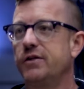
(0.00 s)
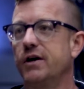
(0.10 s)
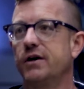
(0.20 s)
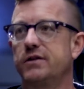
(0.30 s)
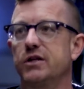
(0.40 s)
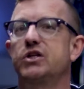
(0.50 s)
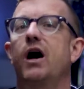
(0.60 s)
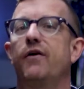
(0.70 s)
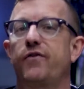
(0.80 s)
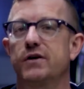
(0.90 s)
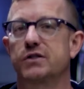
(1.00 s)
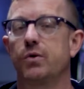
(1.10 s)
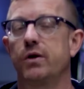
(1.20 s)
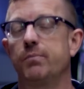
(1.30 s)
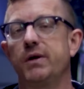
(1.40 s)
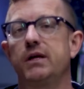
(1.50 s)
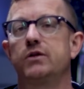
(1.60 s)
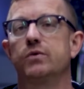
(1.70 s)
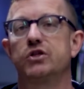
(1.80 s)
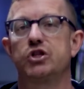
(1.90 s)
the, the tougher it's going to be
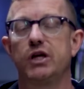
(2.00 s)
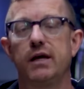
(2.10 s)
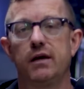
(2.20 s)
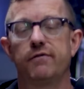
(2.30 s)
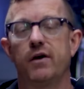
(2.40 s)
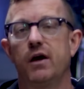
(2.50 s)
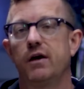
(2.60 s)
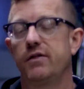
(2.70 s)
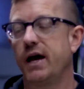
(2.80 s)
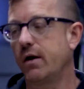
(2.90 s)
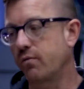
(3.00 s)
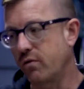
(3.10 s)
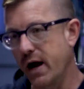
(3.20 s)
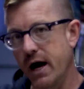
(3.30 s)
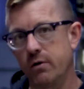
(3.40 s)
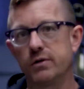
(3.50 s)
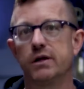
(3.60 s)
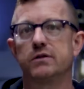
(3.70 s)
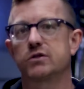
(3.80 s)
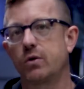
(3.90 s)
to achieve that
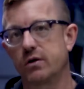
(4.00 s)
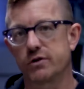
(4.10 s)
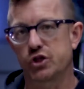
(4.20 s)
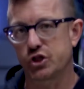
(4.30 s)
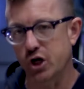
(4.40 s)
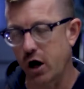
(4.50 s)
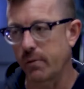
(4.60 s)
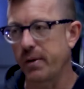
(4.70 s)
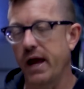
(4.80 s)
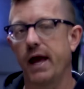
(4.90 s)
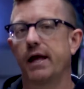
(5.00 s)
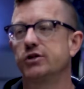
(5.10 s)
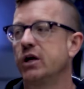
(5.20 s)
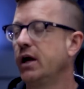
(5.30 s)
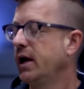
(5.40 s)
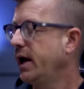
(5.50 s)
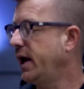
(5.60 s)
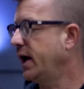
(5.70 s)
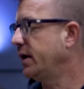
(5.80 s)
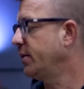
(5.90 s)
rounded sort of sharp edge.
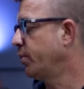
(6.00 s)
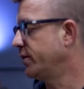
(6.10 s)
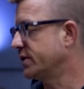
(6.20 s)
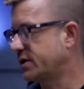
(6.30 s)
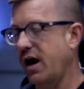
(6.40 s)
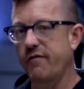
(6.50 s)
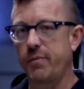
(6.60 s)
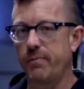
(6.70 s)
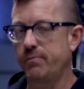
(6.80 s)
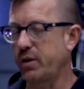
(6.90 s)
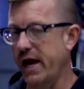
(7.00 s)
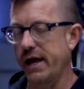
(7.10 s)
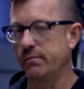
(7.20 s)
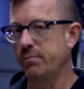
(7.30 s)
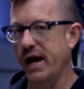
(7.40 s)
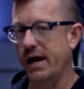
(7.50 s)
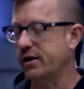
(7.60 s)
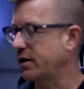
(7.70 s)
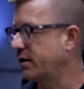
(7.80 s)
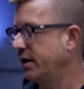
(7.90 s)
And with the soft platen
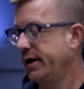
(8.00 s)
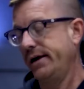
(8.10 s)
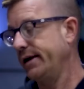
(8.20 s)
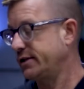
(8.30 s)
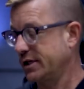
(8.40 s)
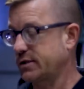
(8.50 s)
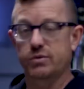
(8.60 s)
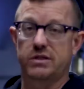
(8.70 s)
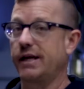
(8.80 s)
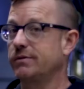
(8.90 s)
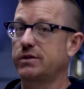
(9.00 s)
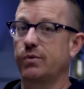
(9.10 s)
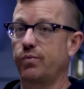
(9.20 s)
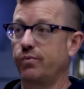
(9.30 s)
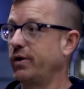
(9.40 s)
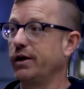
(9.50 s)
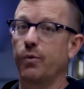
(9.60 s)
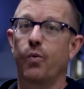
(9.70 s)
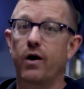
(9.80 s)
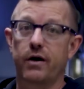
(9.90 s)
backer, it just seems to
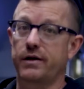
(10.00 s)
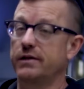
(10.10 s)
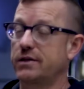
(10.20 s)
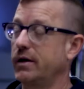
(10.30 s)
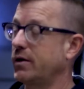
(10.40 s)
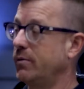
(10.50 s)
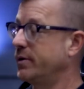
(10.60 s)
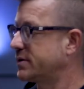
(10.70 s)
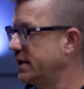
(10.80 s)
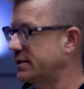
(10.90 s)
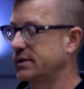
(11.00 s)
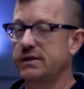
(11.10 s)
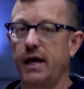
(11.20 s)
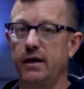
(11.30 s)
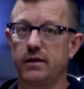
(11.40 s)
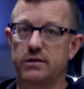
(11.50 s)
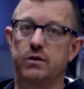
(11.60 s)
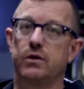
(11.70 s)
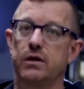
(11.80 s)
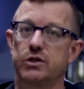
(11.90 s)
really work. It's like almost instantaneous.
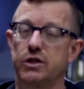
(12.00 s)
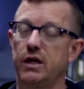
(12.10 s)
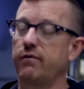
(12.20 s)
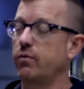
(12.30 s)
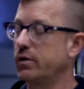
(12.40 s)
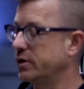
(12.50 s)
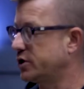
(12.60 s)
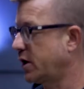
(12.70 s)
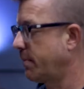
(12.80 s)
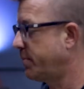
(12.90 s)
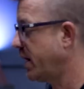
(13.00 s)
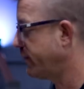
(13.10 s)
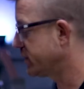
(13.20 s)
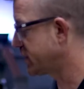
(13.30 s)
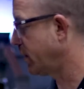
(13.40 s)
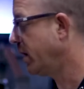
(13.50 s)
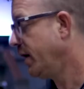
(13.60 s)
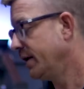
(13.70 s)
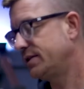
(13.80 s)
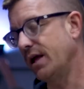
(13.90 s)
You can achieve a really sharp bevel. So
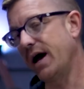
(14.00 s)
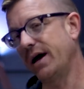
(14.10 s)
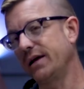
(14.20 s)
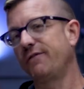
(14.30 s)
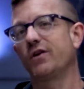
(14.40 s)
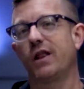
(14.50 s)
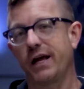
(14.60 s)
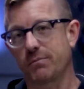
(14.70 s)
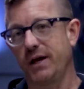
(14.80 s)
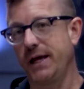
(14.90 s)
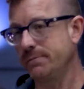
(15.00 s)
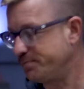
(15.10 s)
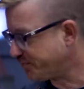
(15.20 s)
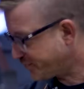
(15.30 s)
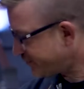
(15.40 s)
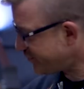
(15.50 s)
uh, if you're like me,